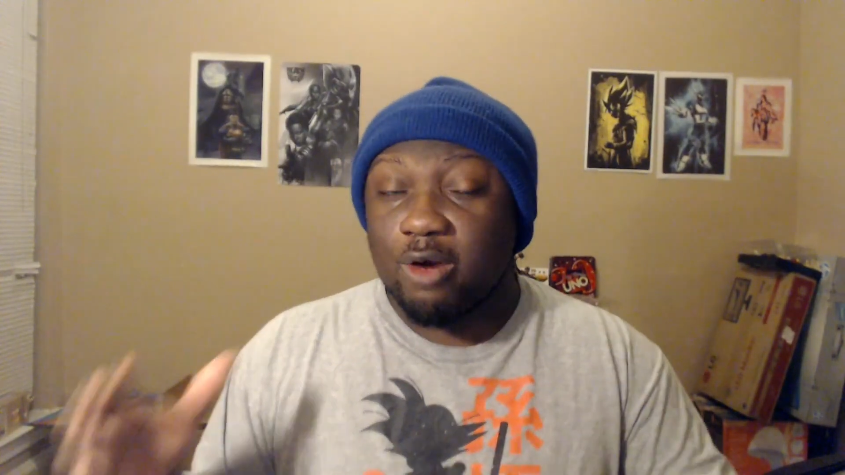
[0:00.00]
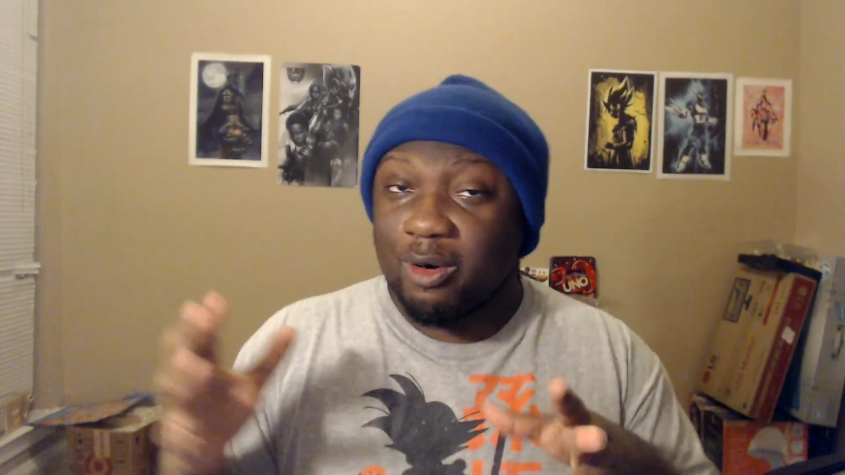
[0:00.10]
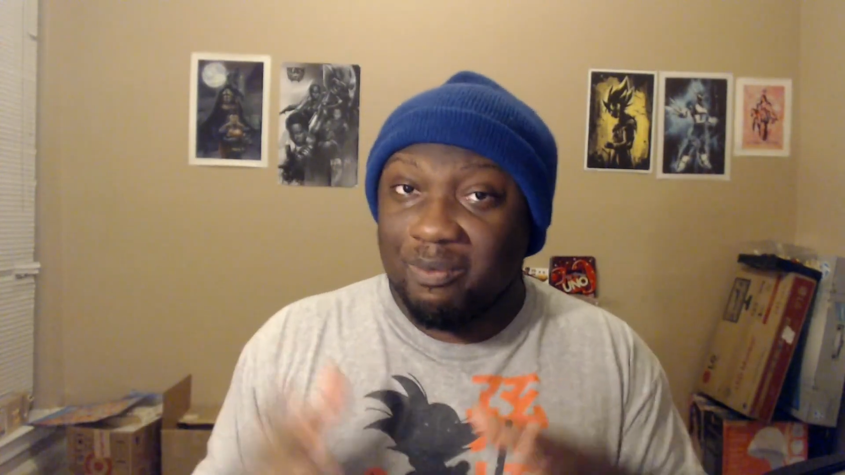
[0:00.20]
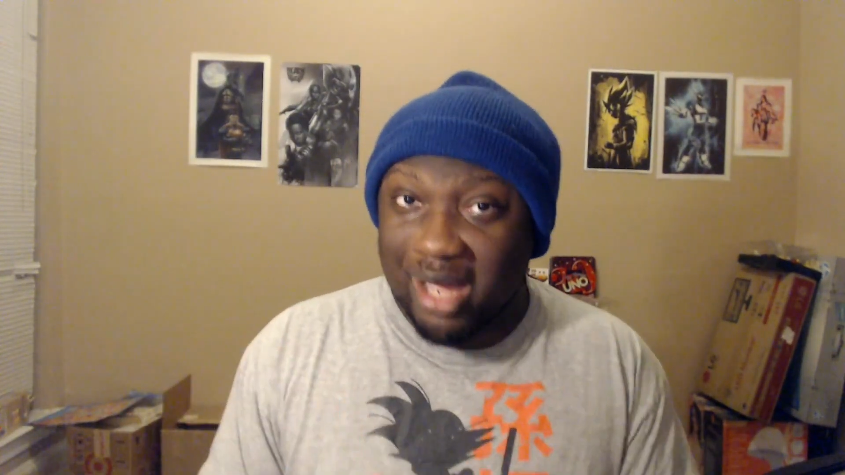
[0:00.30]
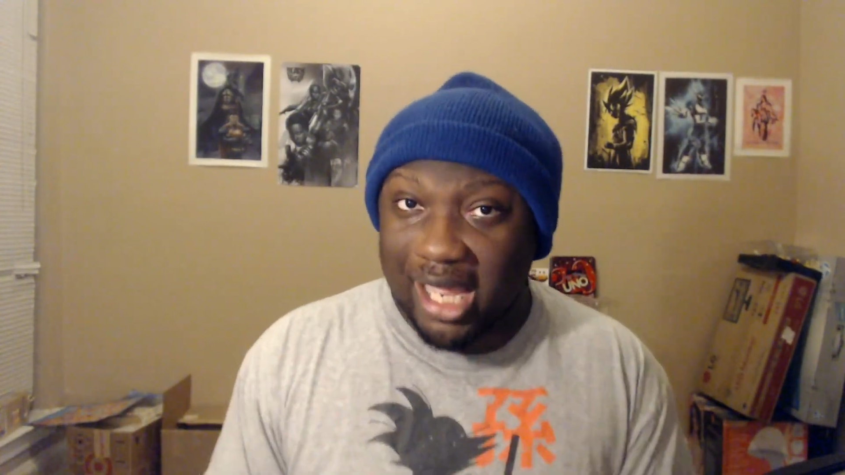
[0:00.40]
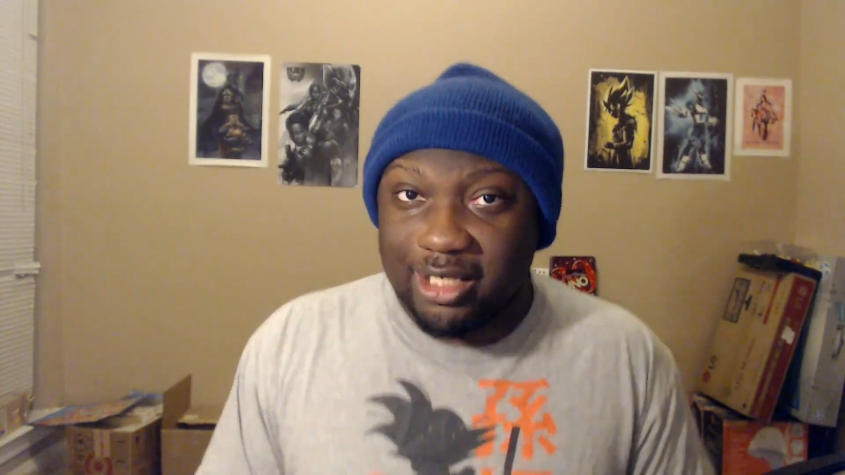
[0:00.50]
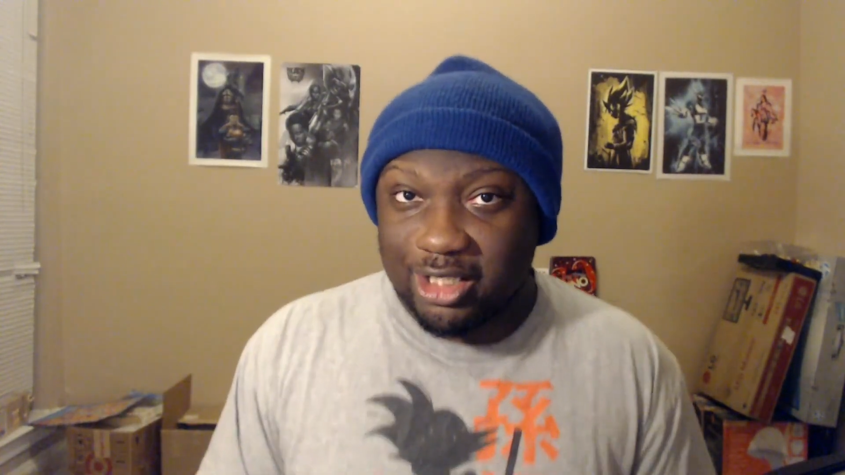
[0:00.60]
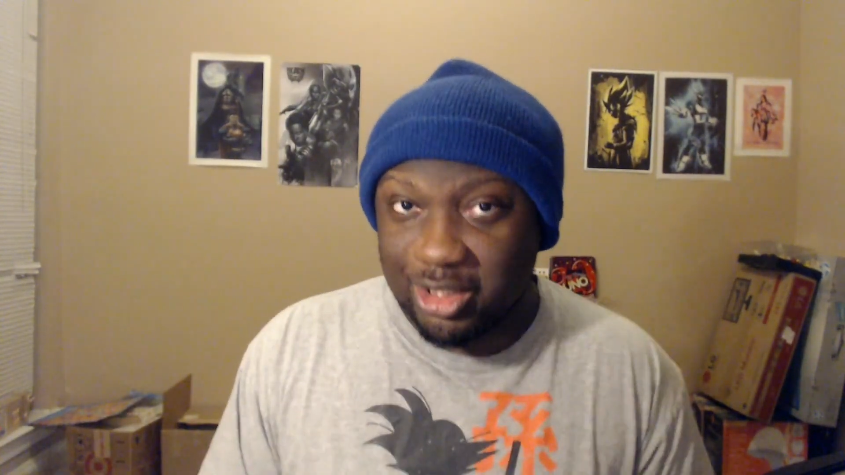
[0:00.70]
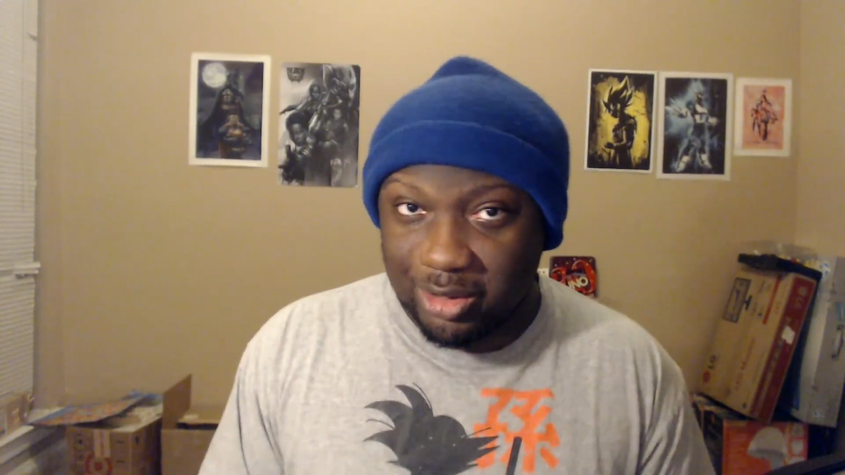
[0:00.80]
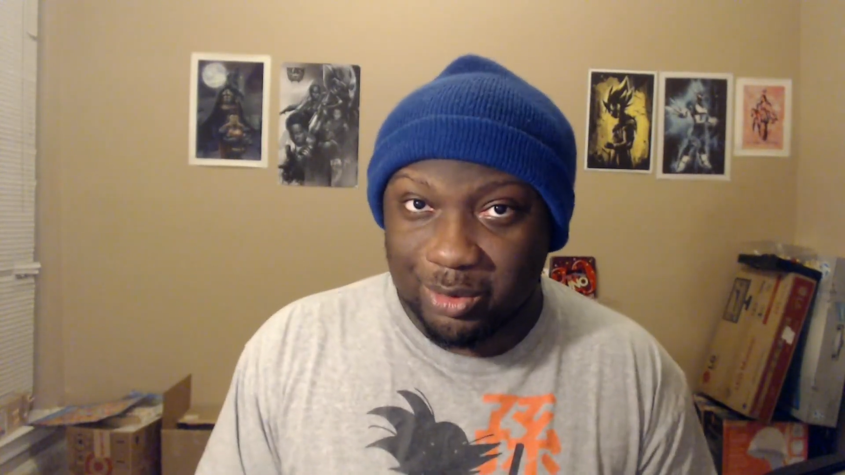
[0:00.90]

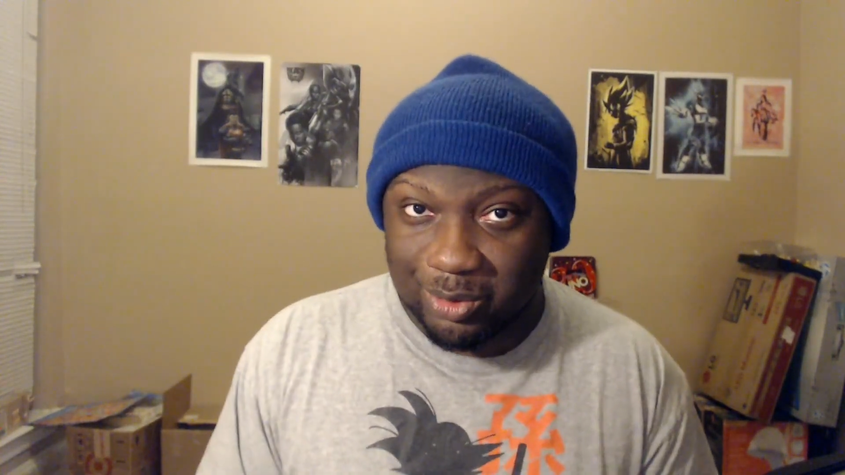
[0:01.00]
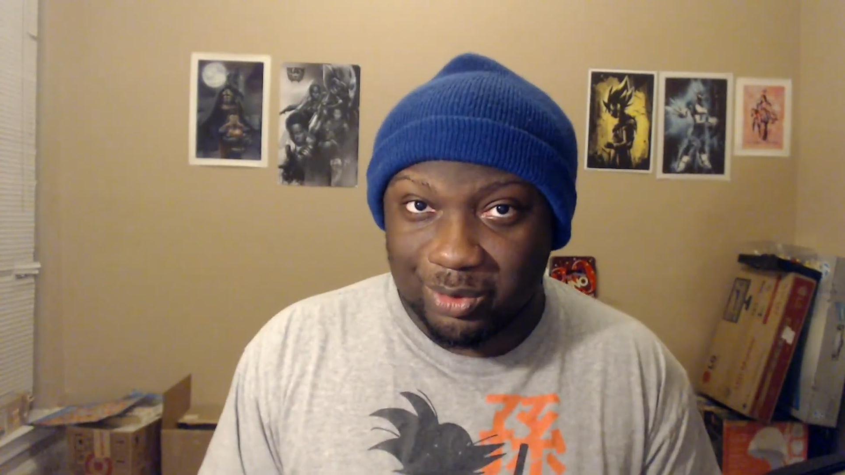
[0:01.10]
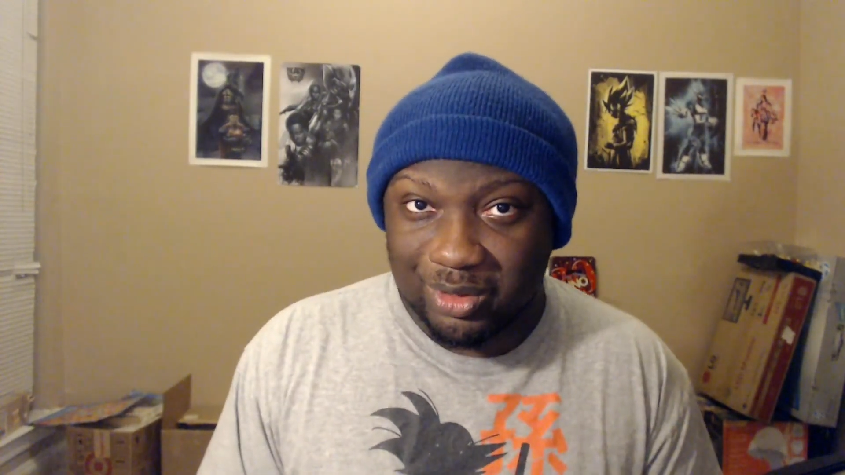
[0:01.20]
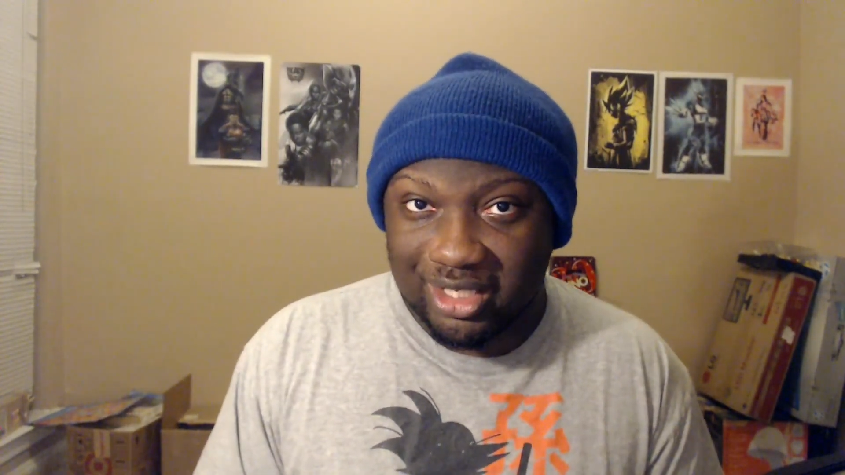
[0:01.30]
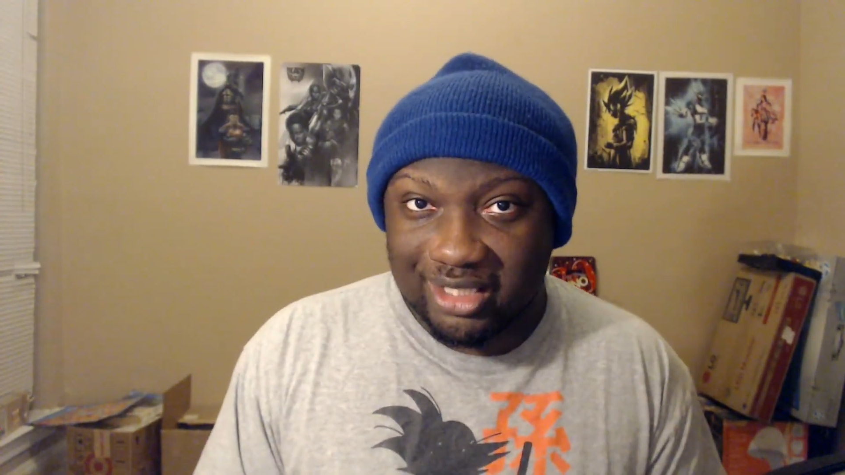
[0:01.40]
Reminding you